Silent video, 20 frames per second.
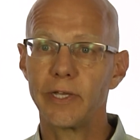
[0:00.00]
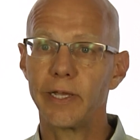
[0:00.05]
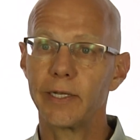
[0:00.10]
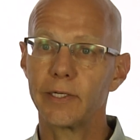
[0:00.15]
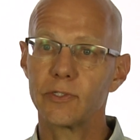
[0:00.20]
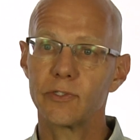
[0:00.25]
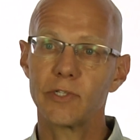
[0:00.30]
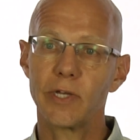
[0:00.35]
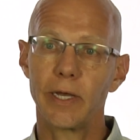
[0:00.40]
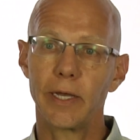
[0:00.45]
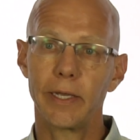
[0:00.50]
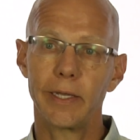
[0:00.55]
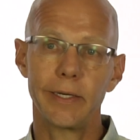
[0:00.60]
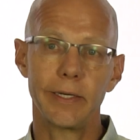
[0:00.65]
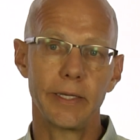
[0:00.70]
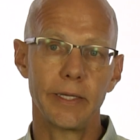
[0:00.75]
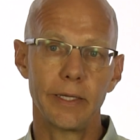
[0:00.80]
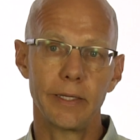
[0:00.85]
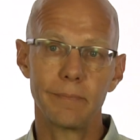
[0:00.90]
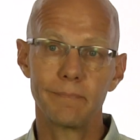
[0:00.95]

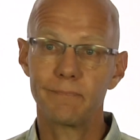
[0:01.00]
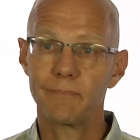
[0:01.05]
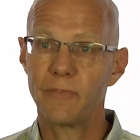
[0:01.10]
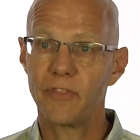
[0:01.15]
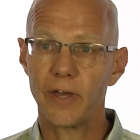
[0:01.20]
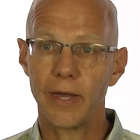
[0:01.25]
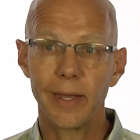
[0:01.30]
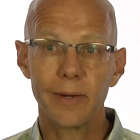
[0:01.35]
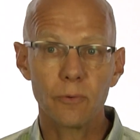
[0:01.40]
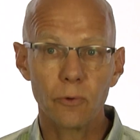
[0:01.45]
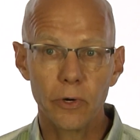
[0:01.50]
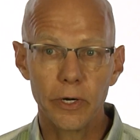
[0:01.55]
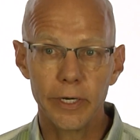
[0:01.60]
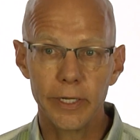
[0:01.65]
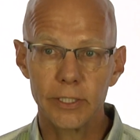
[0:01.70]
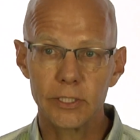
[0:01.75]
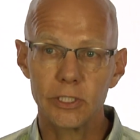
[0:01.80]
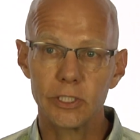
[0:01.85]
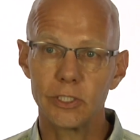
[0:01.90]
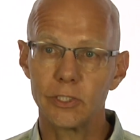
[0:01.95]
anxiety, thyroid
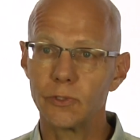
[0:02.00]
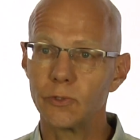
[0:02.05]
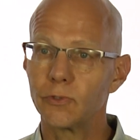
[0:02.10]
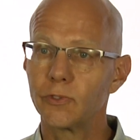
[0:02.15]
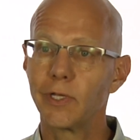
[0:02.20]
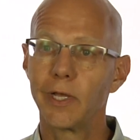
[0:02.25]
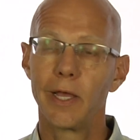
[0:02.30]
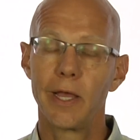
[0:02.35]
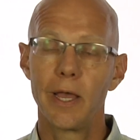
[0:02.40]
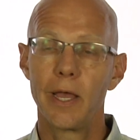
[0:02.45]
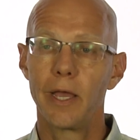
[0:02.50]
issues,